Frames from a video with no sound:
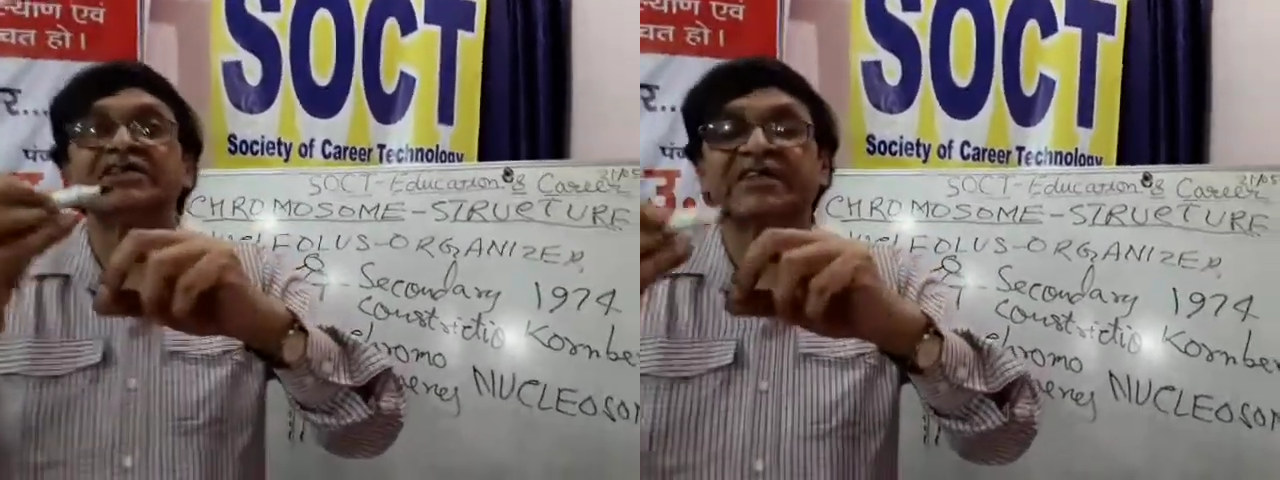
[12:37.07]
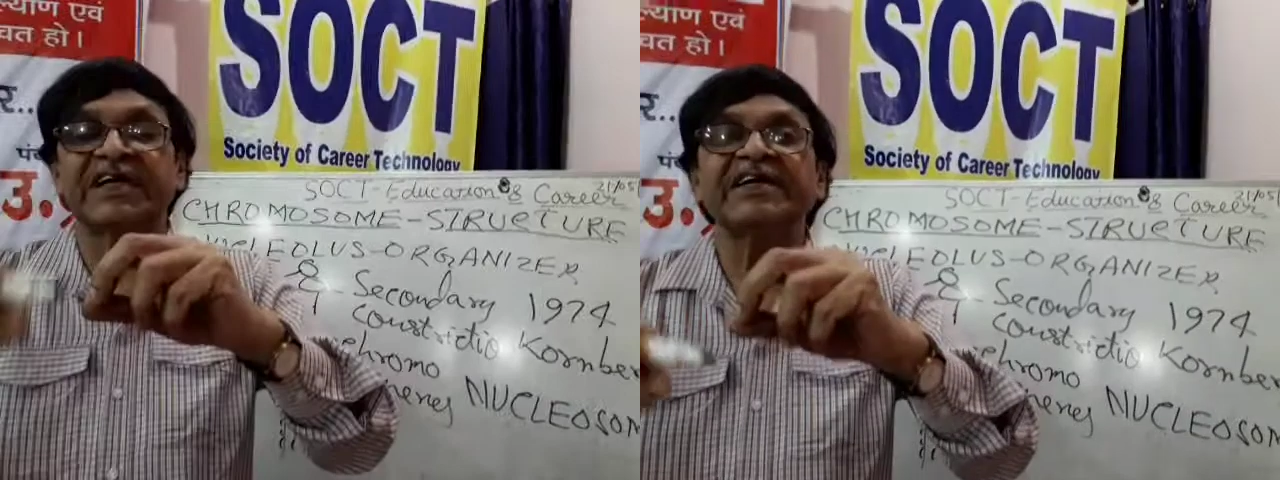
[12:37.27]

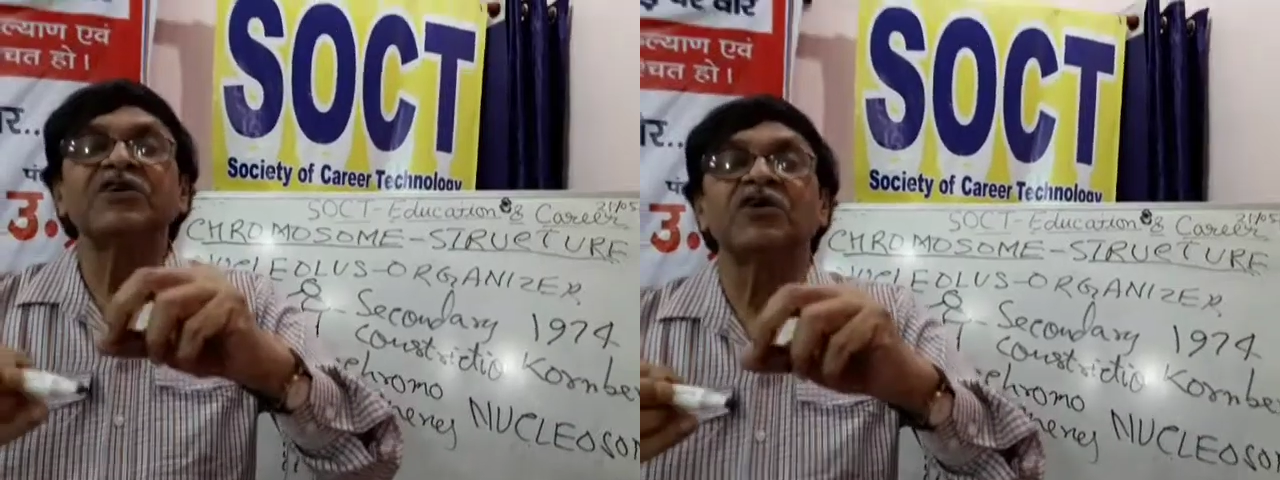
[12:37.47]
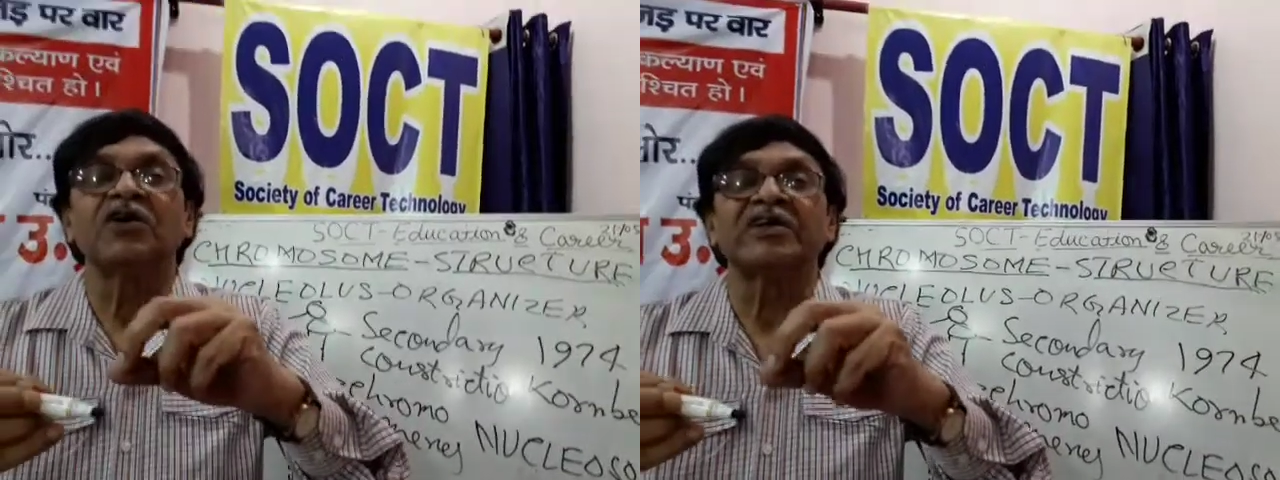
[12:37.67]
thread
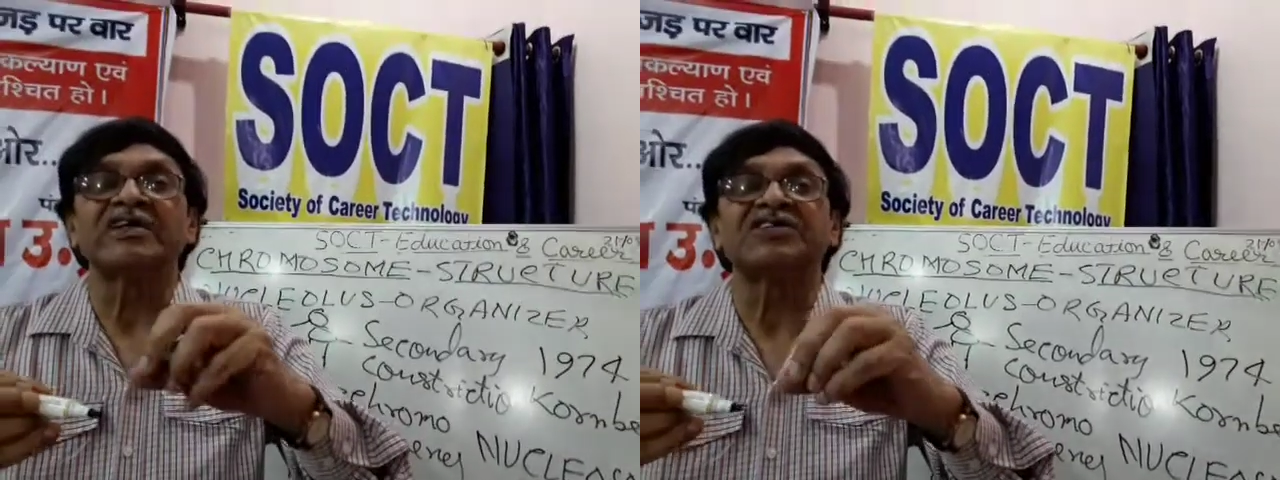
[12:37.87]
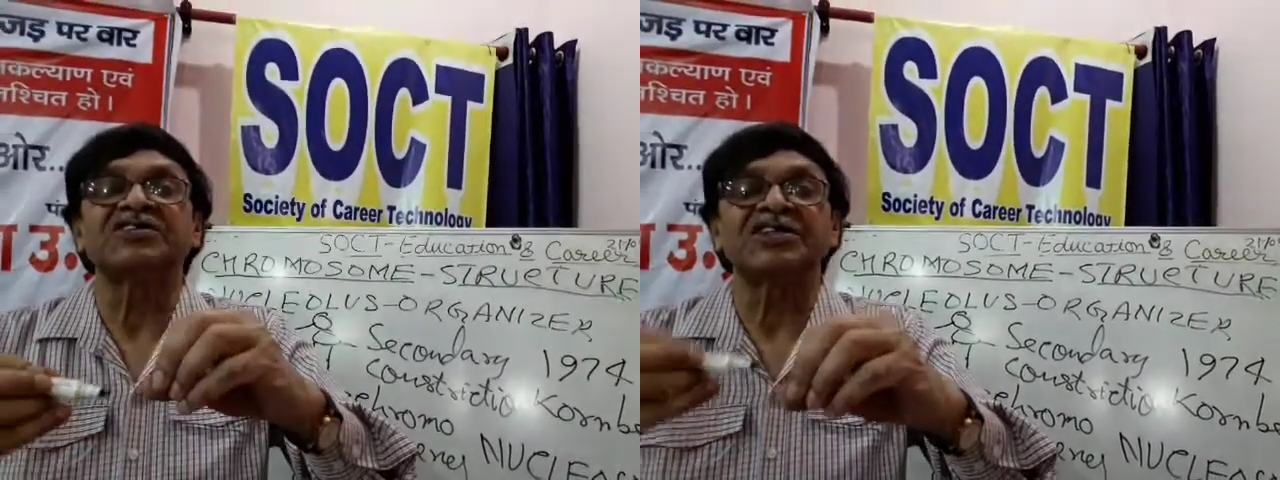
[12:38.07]
or
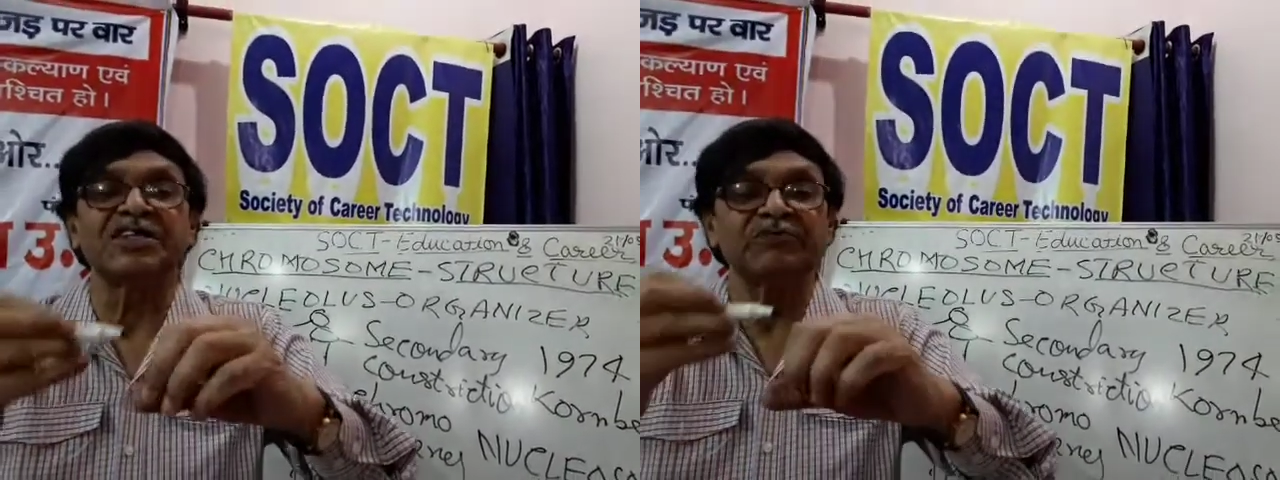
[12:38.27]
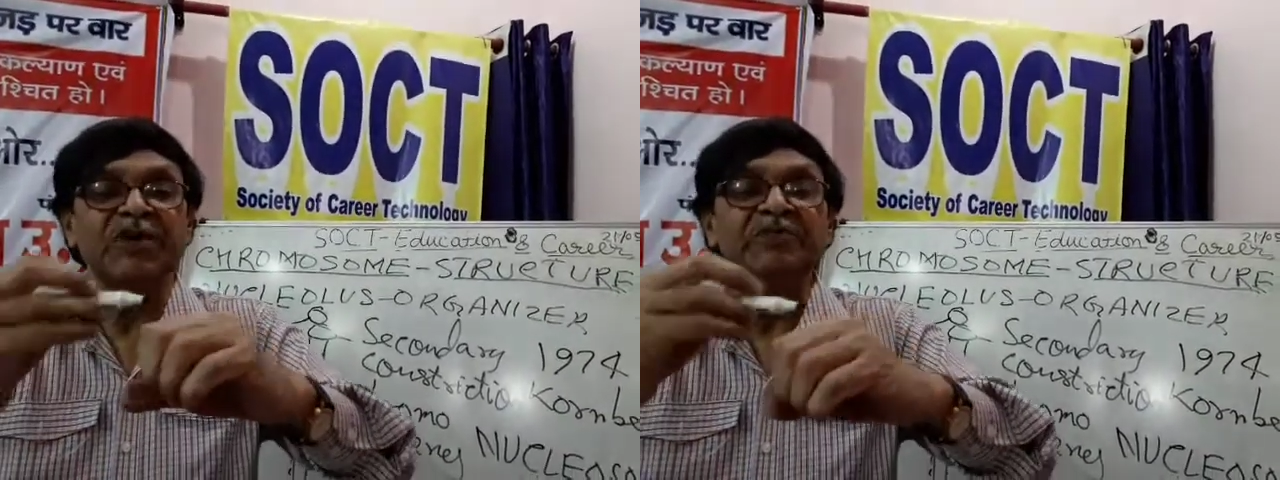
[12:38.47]

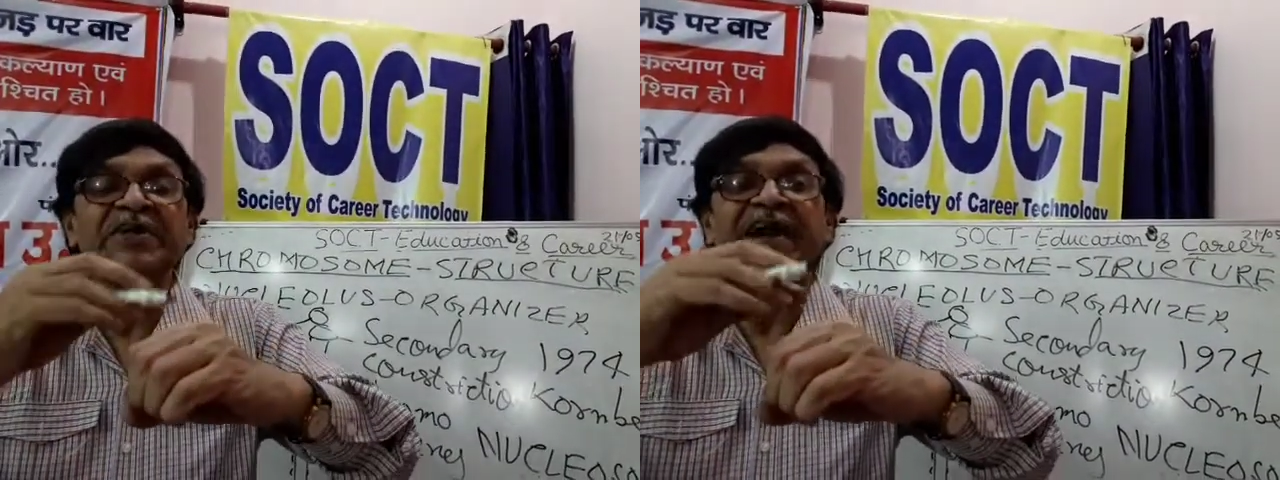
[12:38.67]
string may be